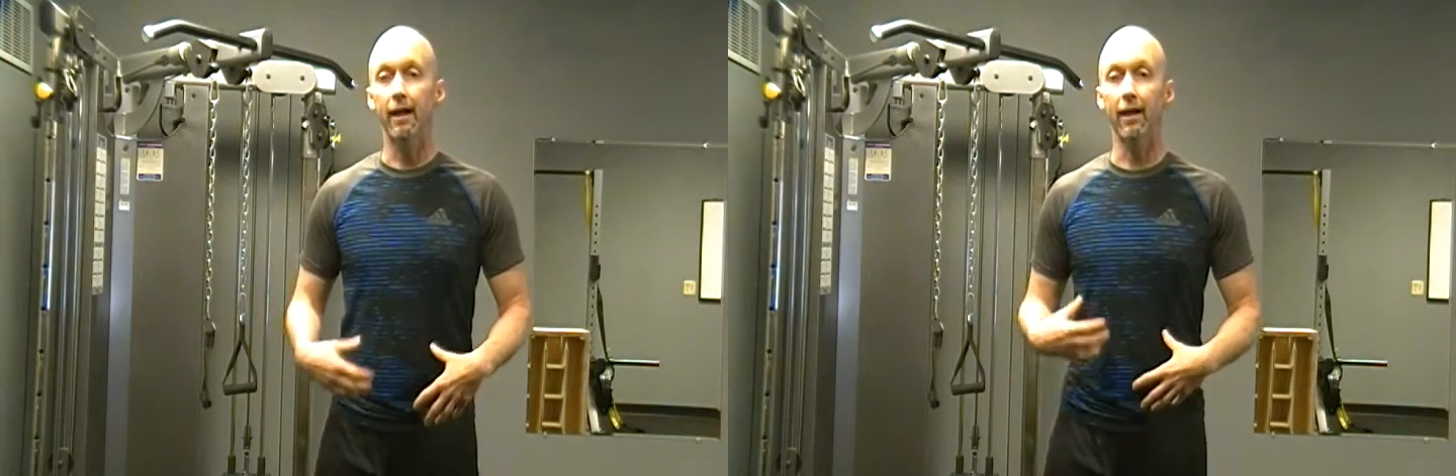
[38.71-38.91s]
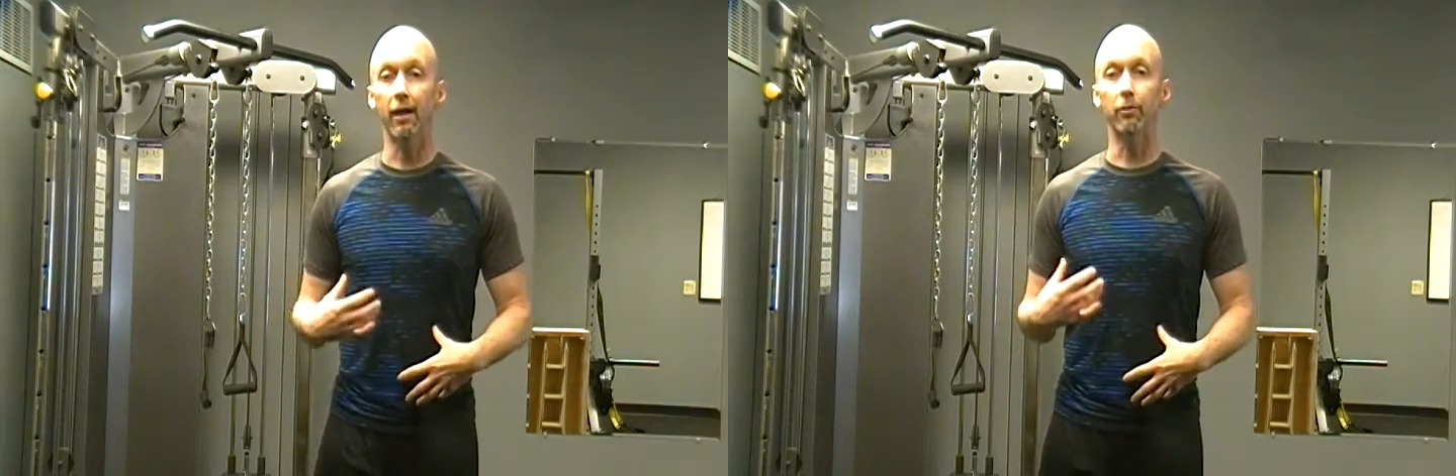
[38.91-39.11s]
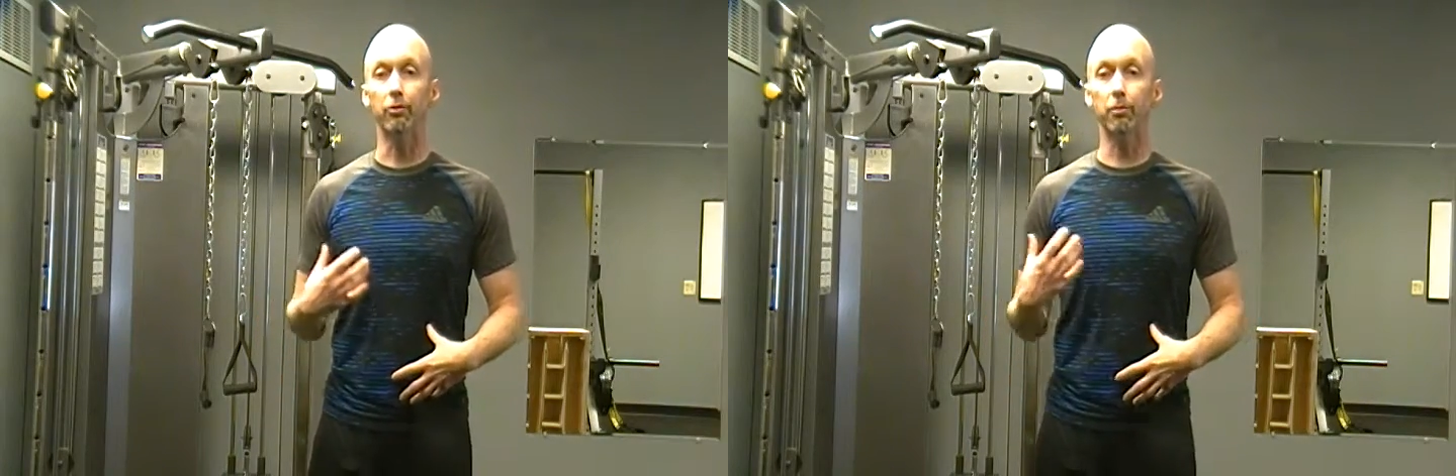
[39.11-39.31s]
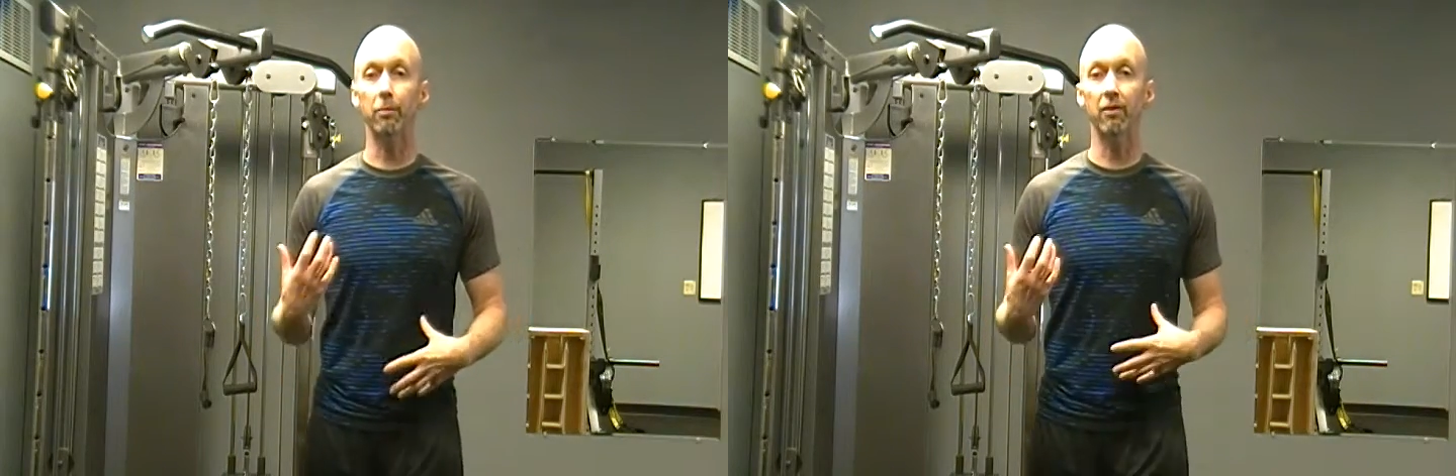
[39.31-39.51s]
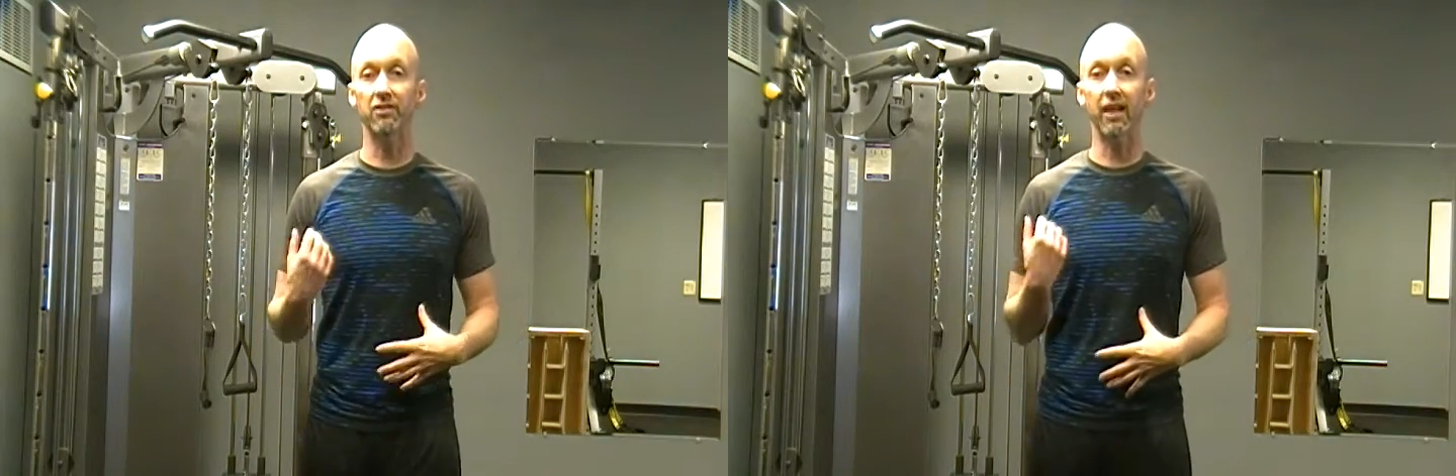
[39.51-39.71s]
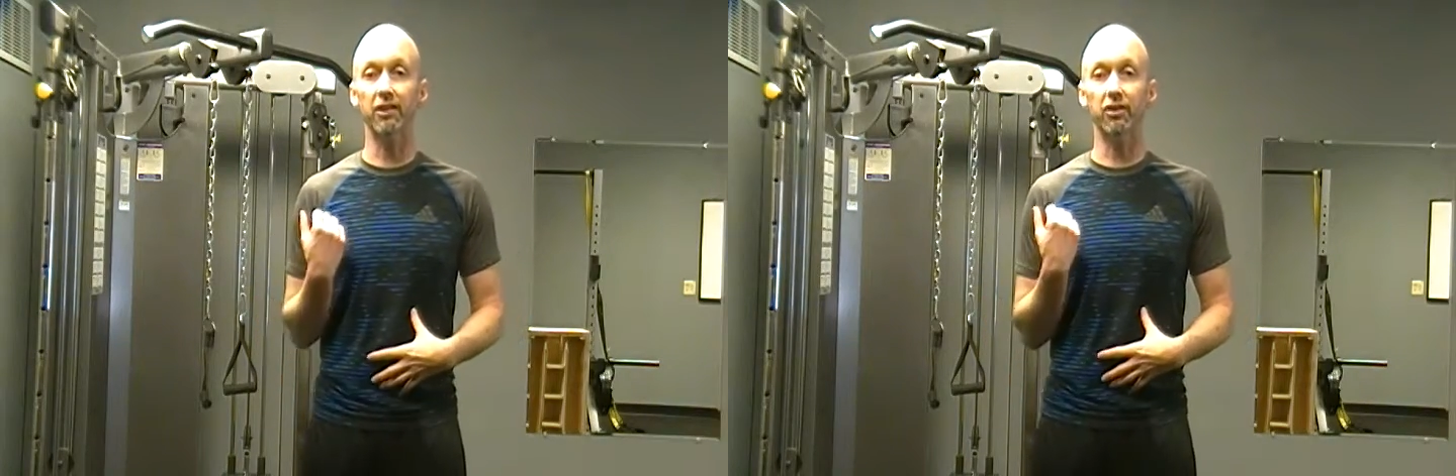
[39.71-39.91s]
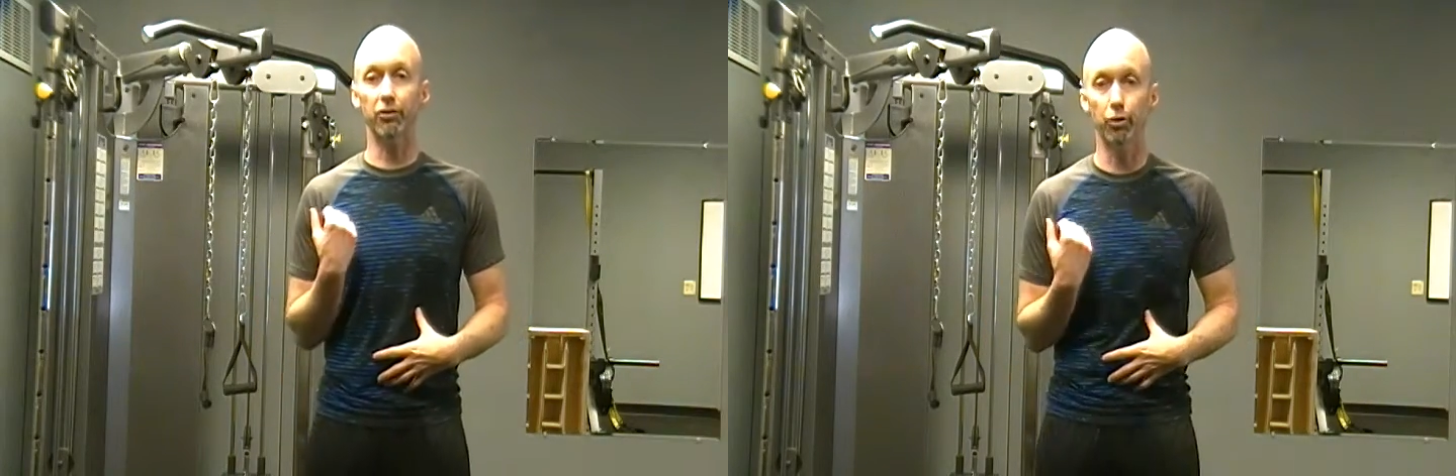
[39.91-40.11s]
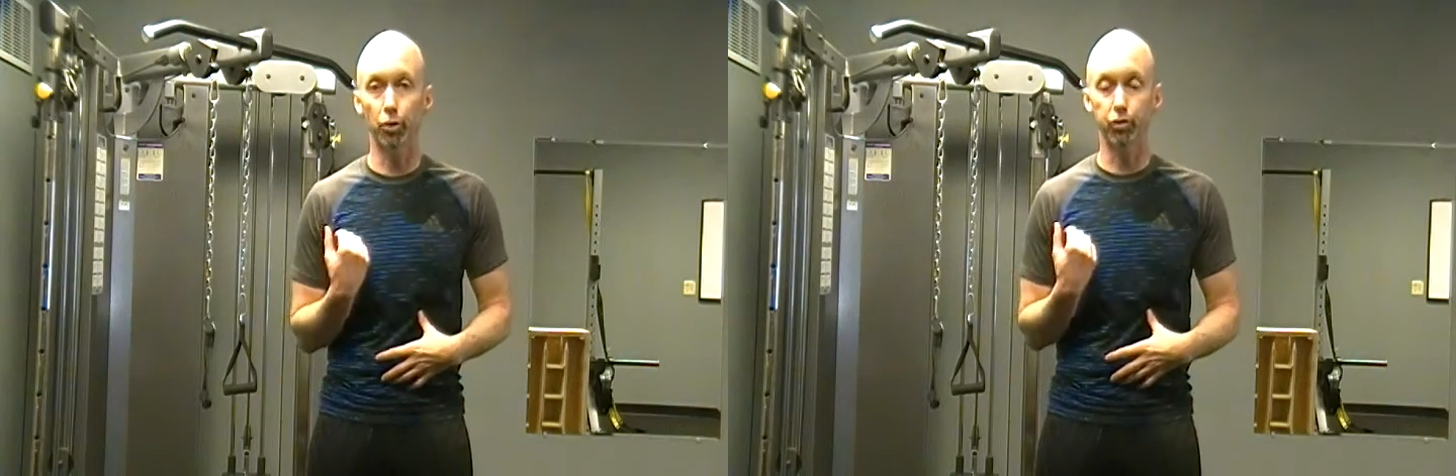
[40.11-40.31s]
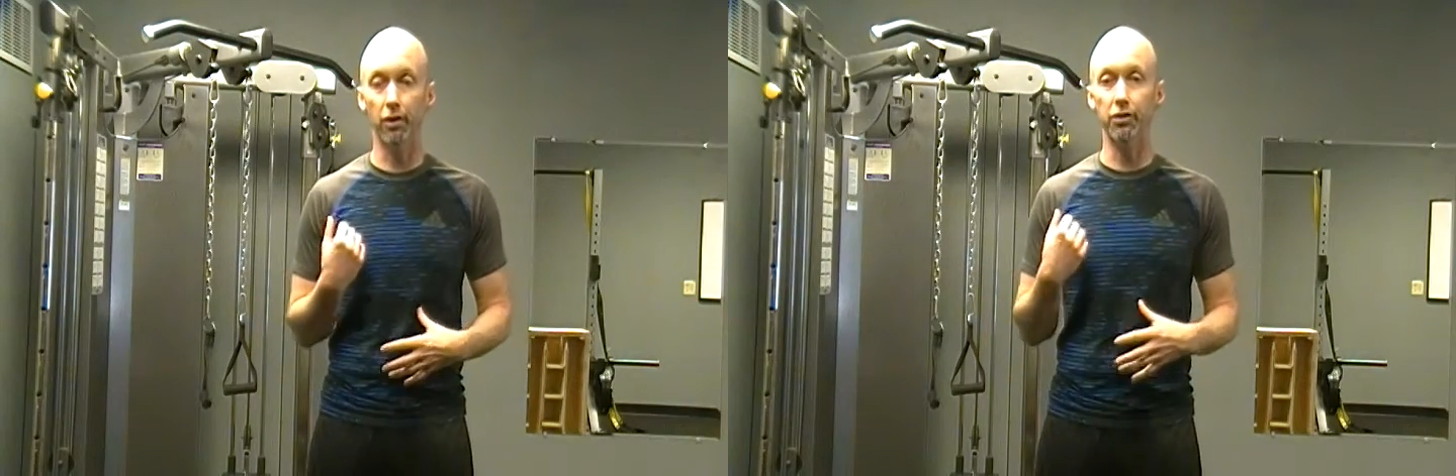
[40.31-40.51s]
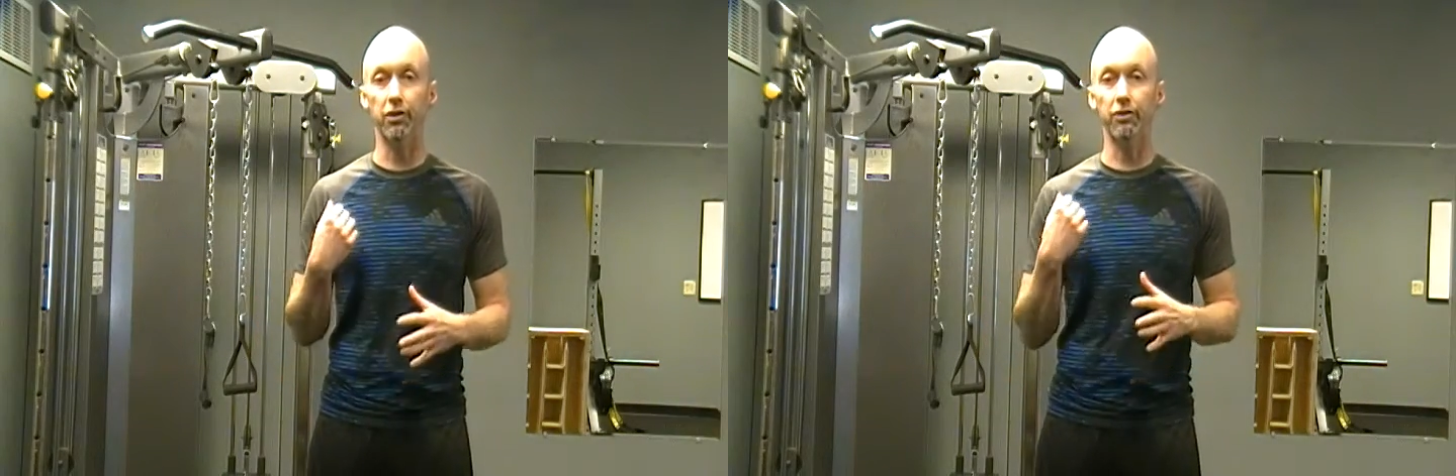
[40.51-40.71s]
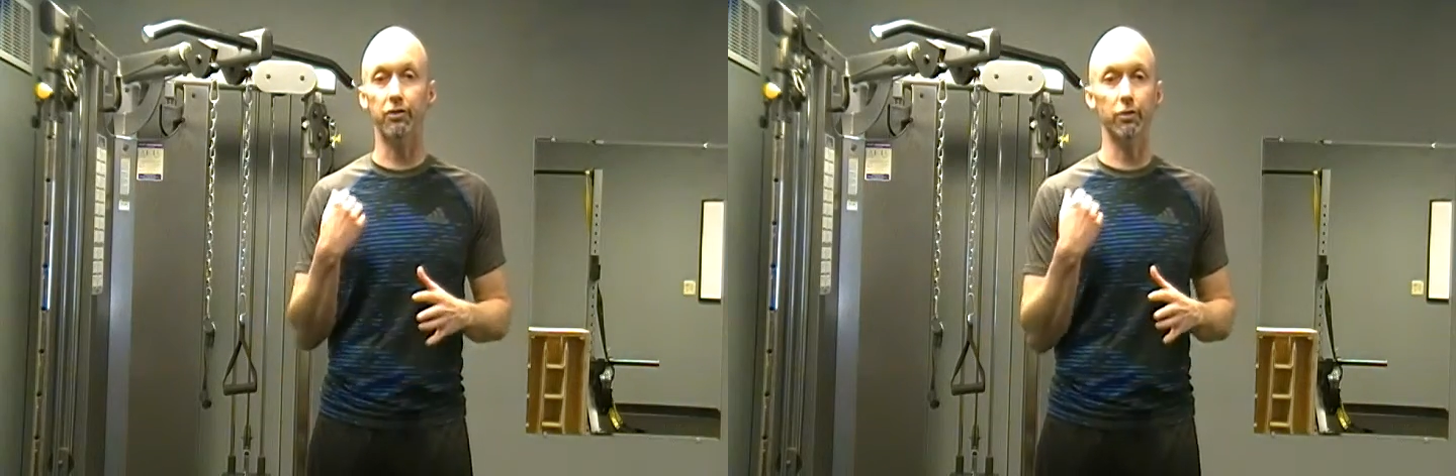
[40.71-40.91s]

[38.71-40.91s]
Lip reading: So people have a tendency to do crunches,